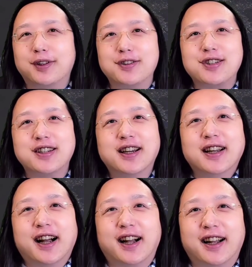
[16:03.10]
pollution
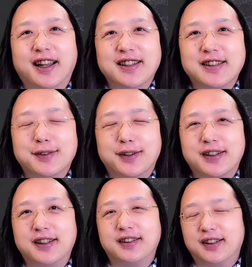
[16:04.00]
and so
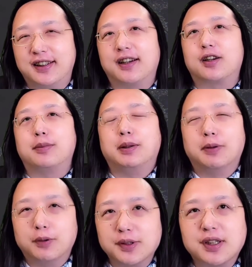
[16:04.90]
on. The younger
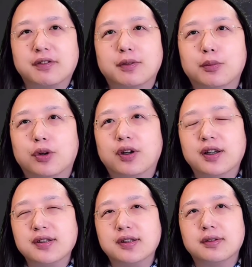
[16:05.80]
people will suffer more
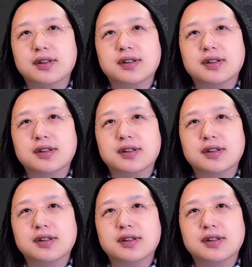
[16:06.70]
and so on.